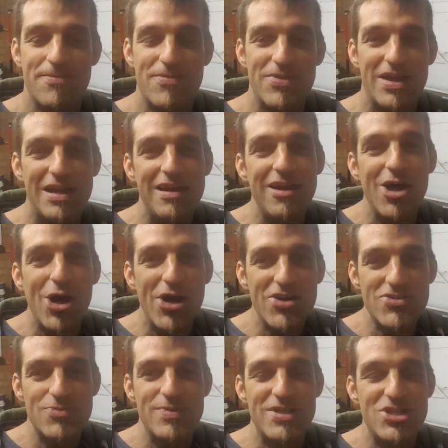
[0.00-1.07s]
that
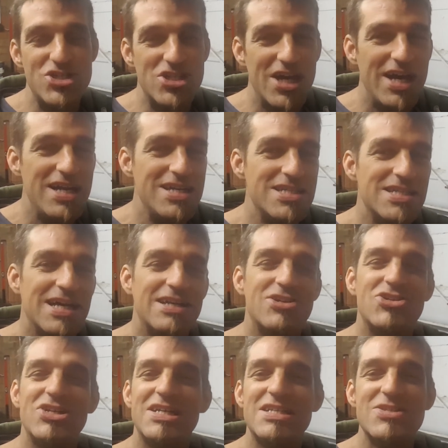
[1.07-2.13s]
lives will be changed and
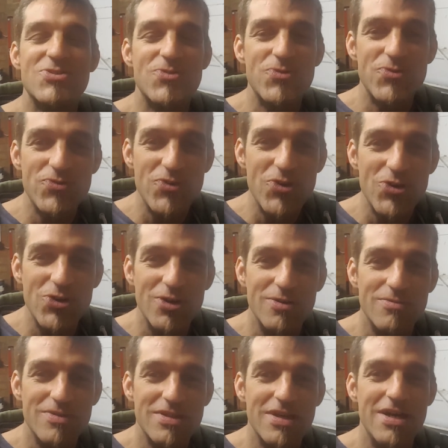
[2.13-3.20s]

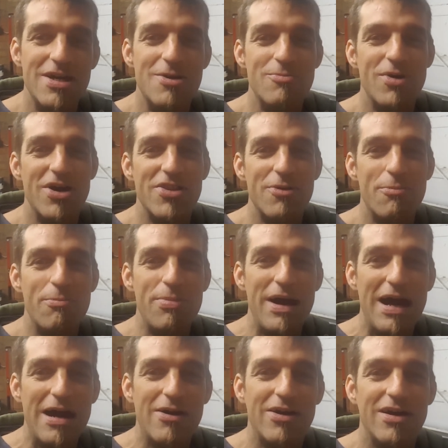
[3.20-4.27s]
transformed by the
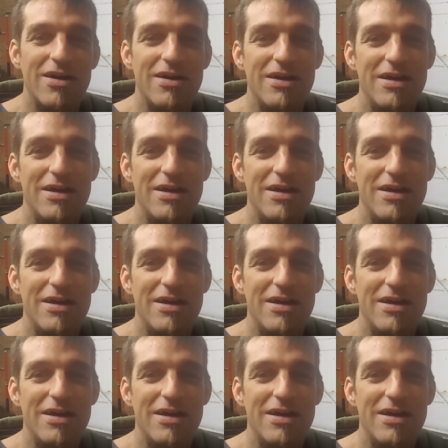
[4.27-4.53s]
power